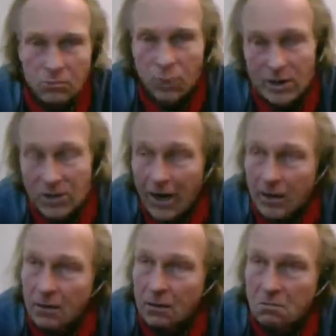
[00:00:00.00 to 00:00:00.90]
tweed
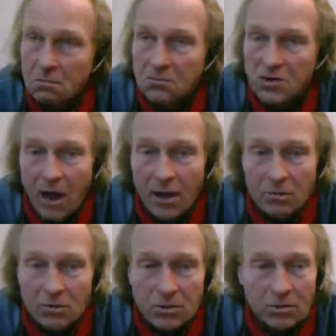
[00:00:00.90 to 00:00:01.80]
jacket and
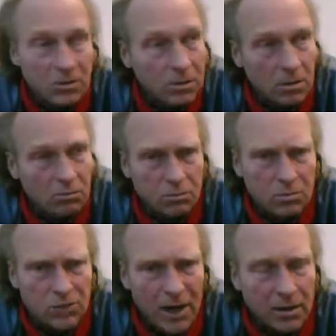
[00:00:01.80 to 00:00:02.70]
tie, suit and
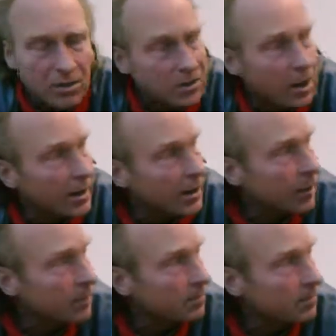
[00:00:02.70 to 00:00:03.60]
jacket and tie anyway.